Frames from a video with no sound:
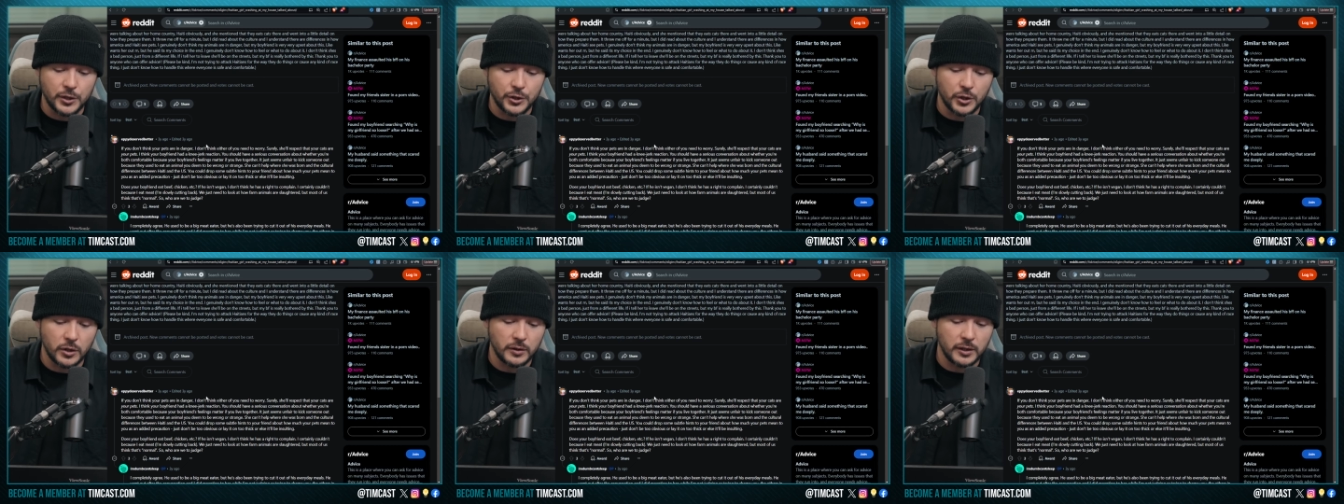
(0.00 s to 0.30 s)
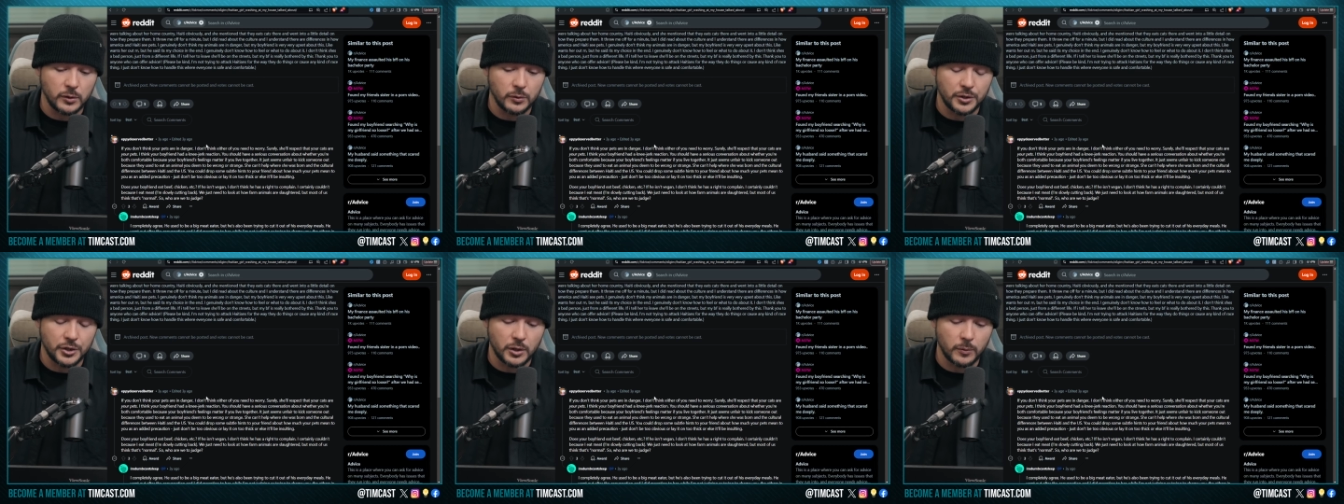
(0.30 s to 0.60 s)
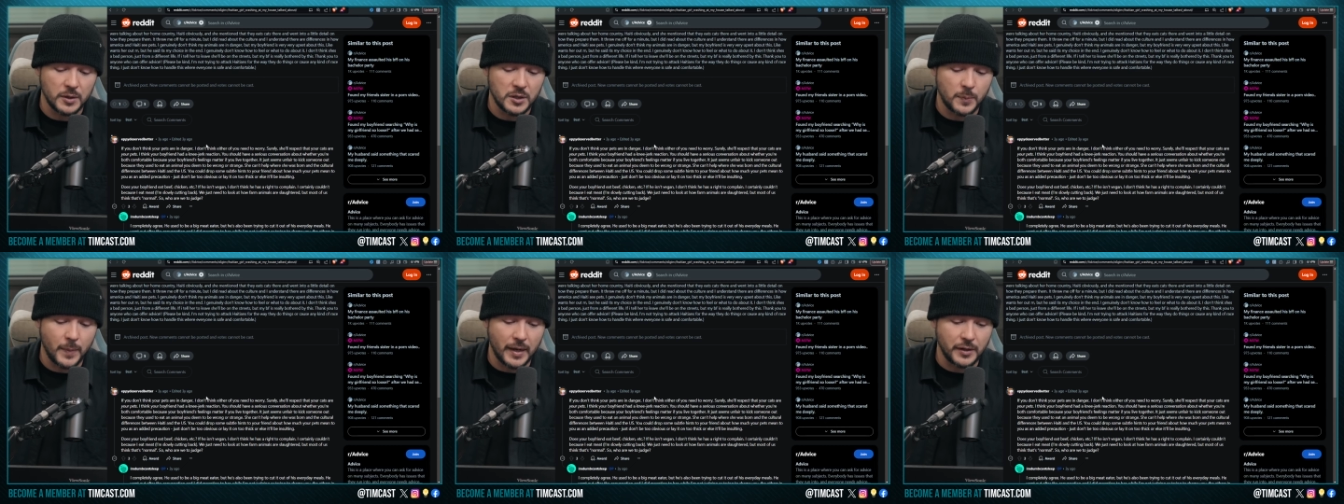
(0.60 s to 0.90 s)
Surely she'll
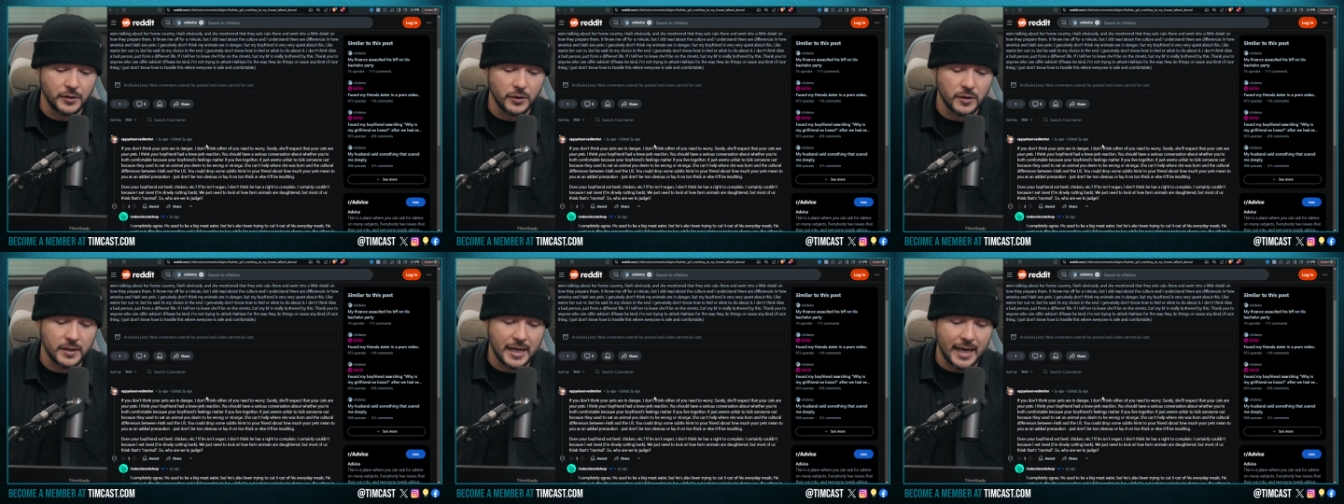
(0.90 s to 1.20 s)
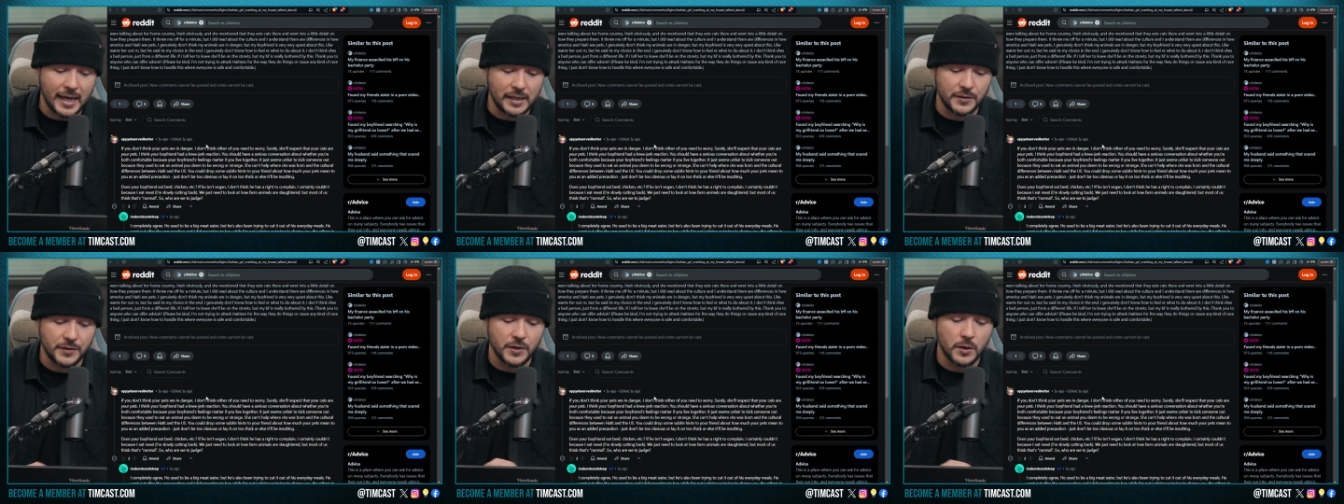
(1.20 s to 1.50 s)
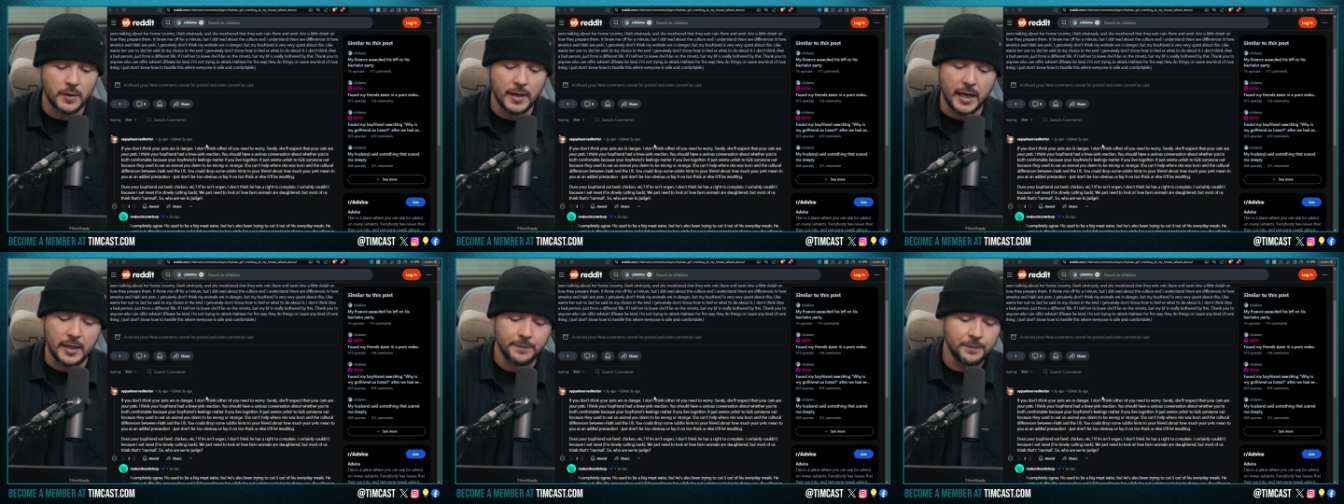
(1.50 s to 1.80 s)
respect your cats.
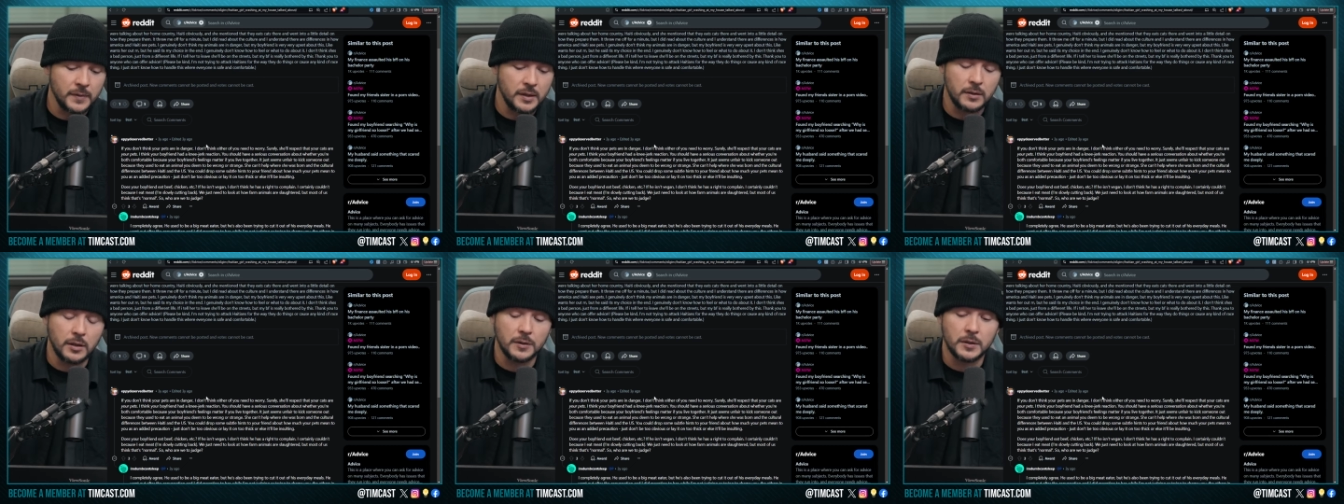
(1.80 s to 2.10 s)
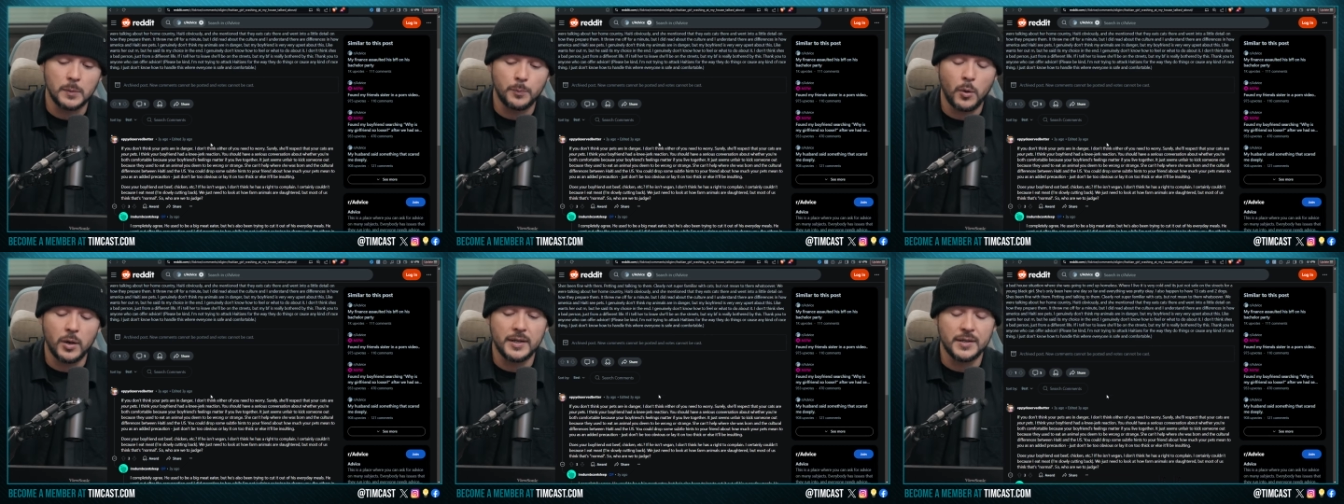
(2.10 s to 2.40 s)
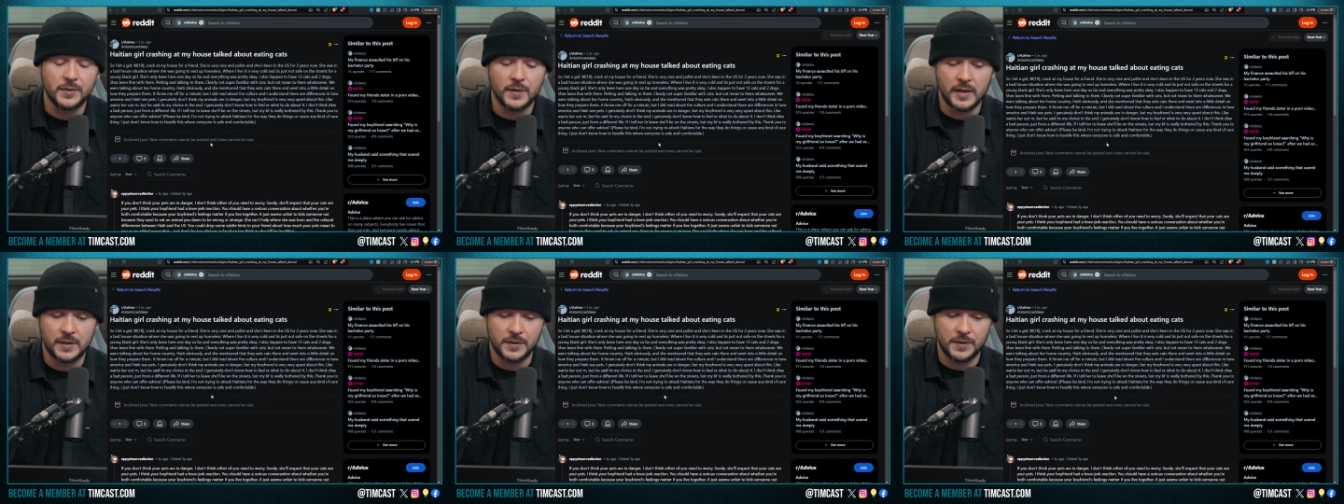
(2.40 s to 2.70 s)
Okay, look, the point
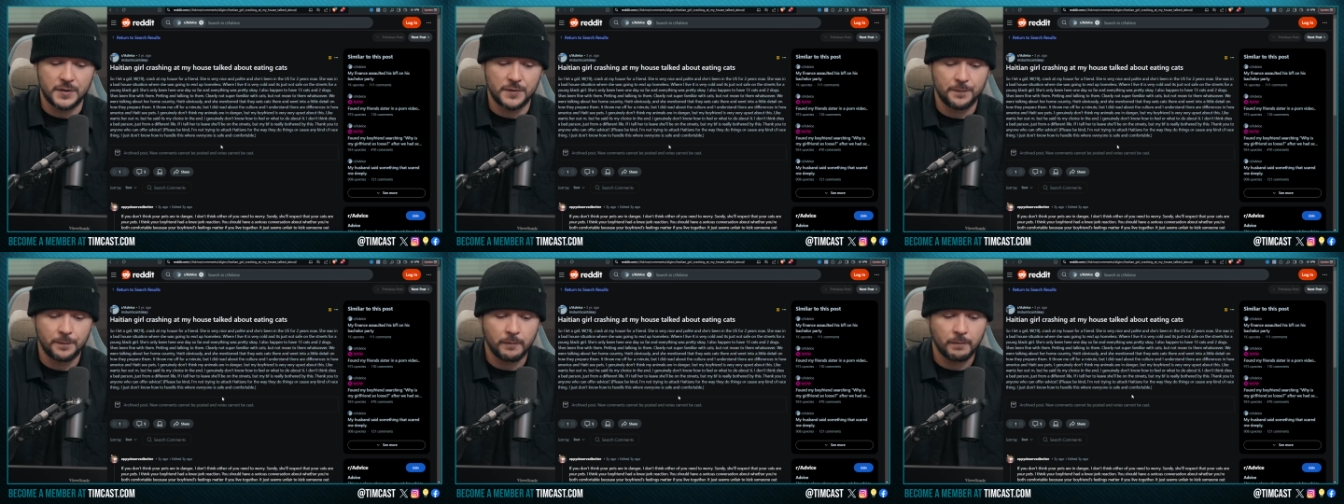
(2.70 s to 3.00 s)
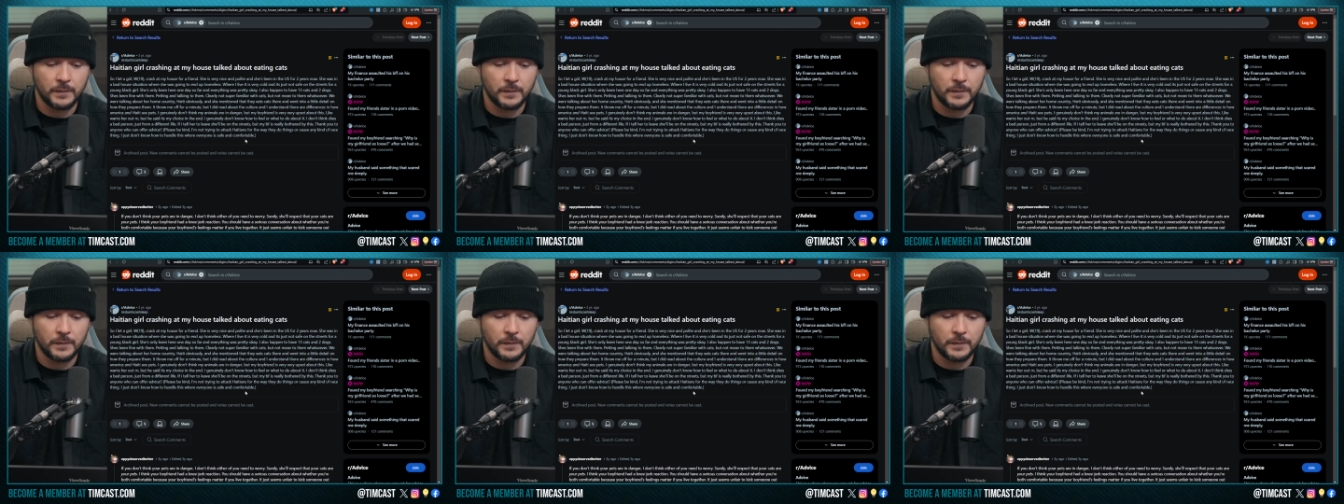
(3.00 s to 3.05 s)
is this.